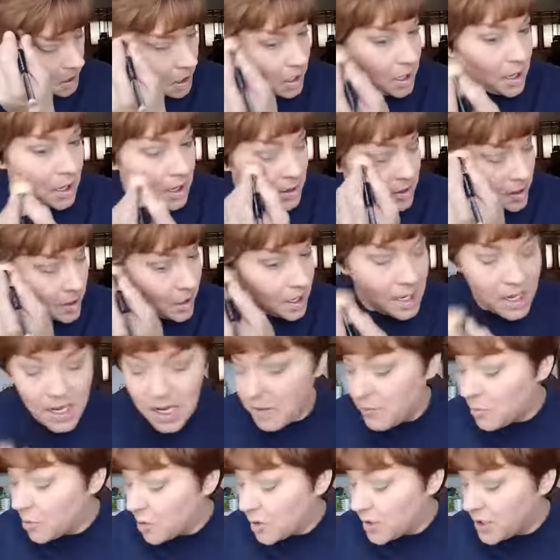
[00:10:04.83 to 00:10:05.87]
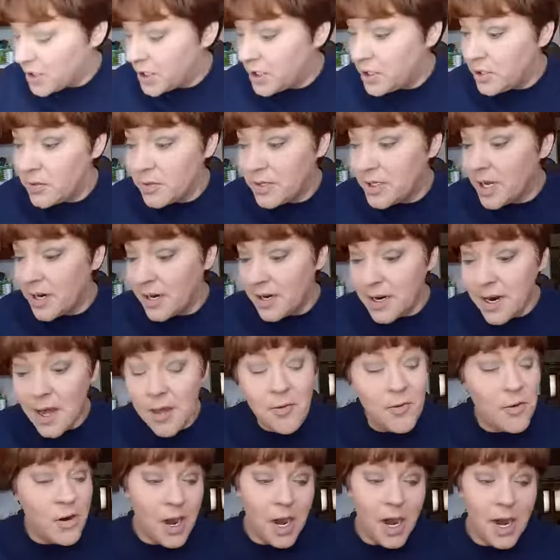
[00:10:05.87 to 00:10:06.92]
And then I'm going to use
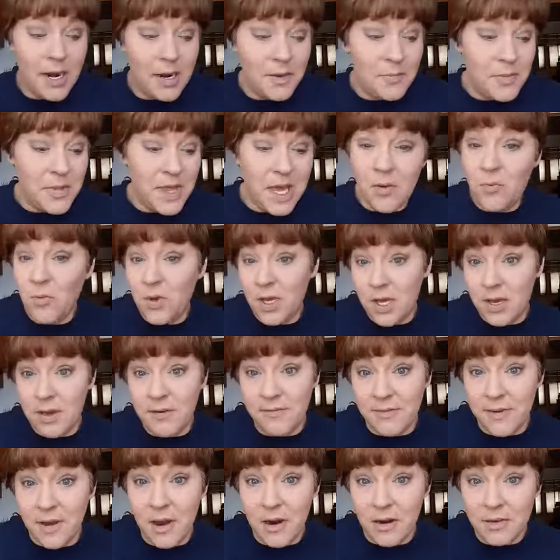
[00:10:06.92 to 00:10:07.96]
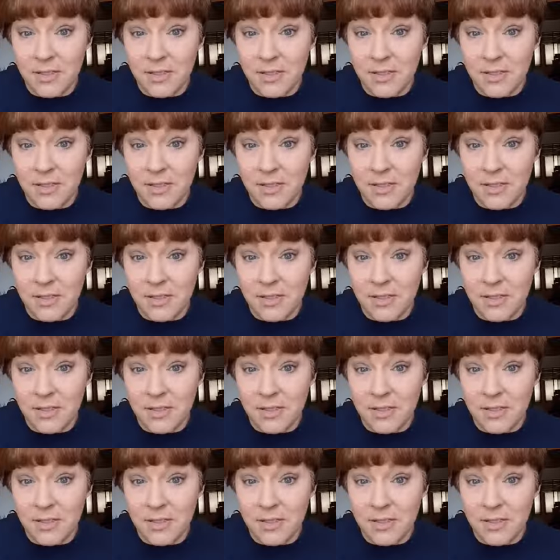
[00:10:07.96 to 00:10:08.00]
another item that we have our